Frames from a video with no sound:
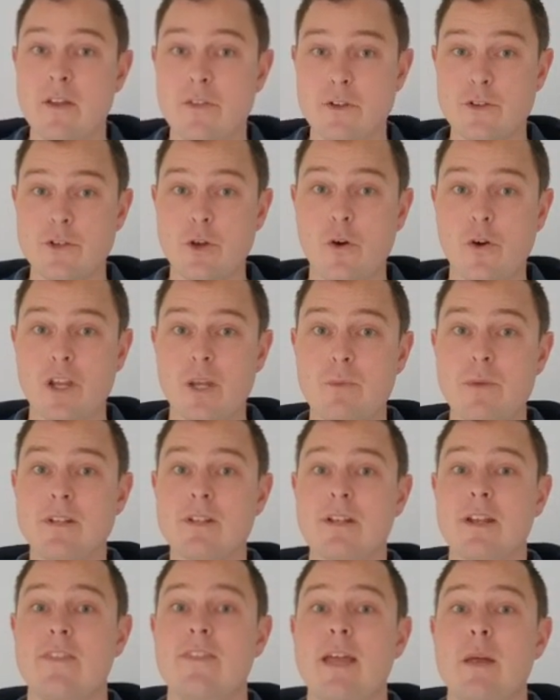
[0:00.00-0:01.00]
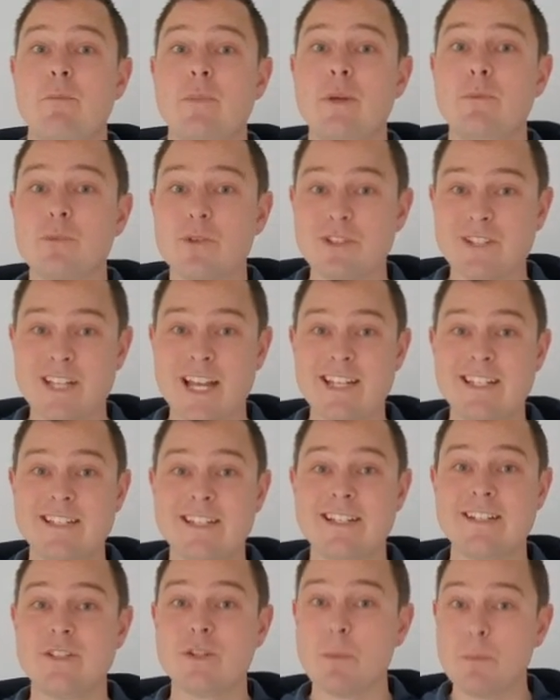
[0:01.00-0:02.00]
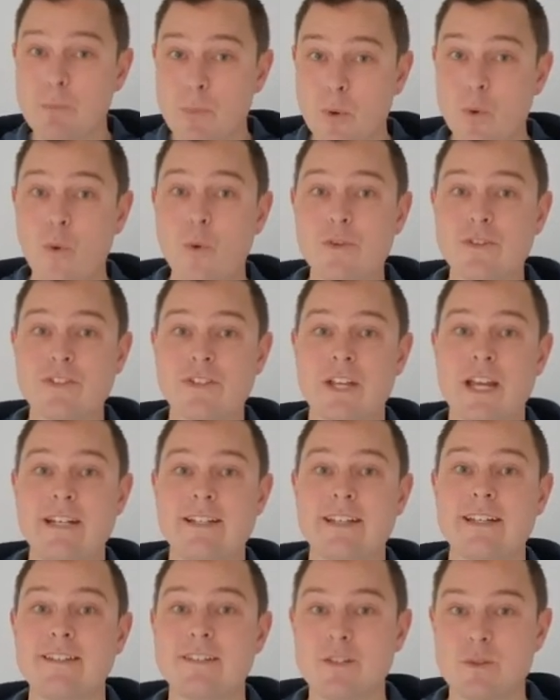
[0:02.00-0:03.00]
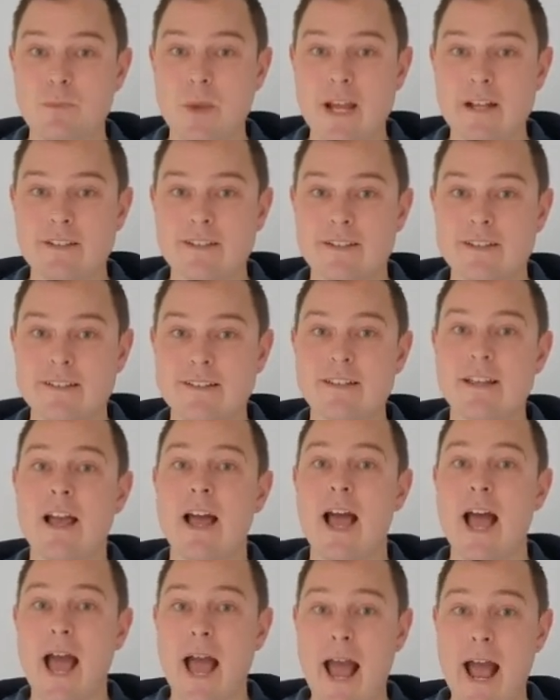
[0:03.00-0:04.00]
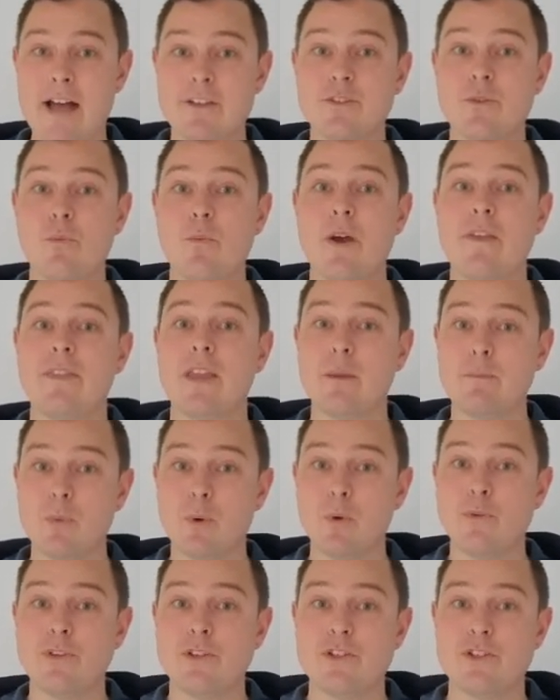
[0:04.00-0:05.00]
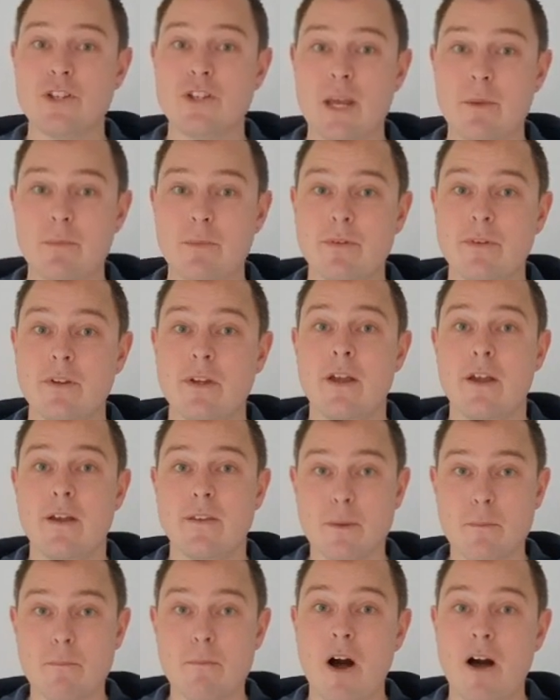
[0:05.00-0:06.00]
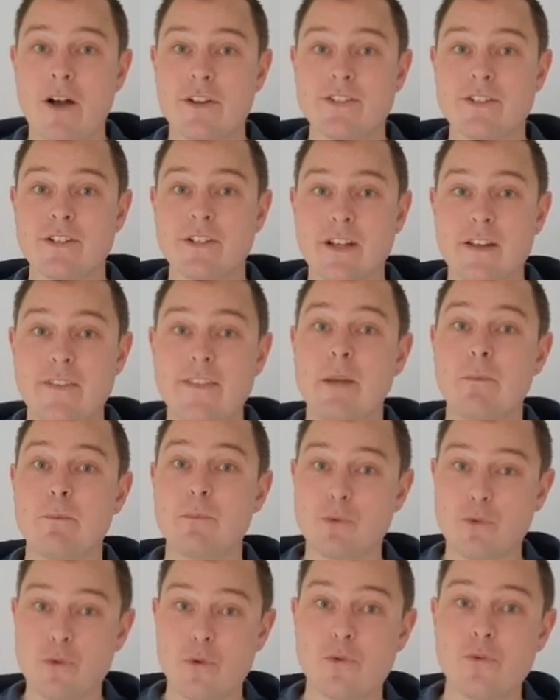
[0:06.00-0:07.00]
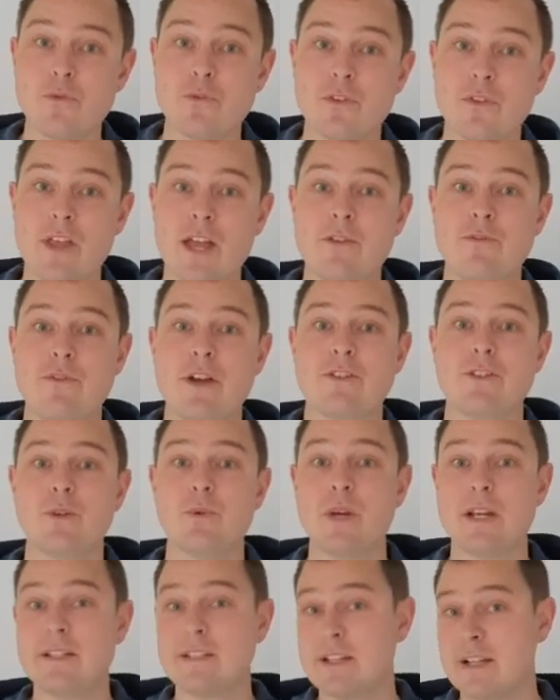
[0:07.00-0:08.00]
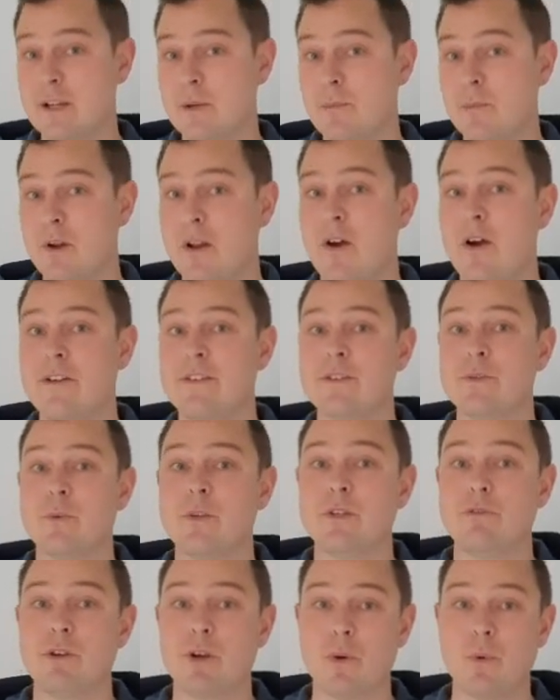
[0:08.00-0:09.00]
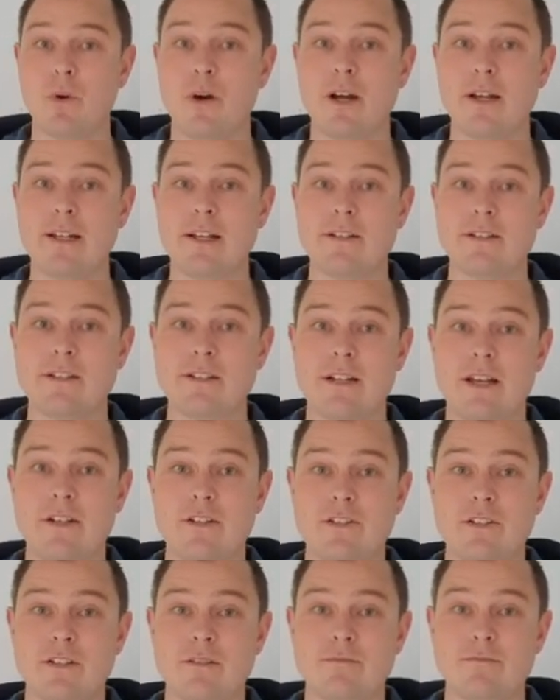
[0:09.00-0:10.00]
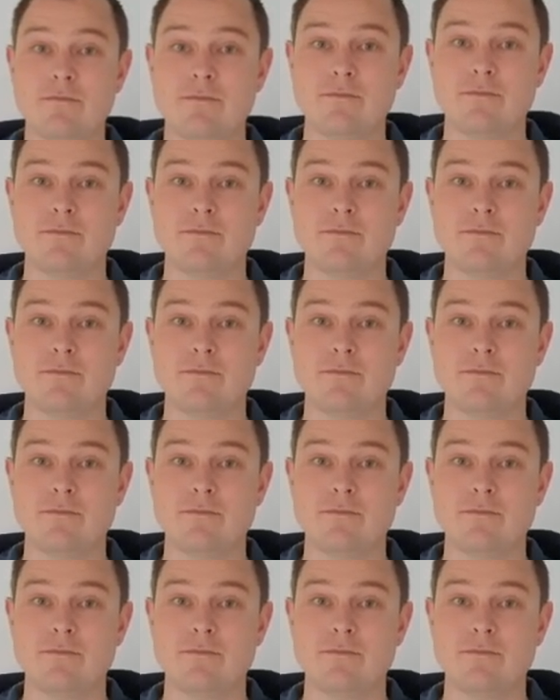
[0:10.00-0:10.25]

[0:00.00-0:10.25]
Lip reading: The document can then be presented to port state inspectors as and when they board the ship. The master can then prove that their vessel is in compliance with the required legislation.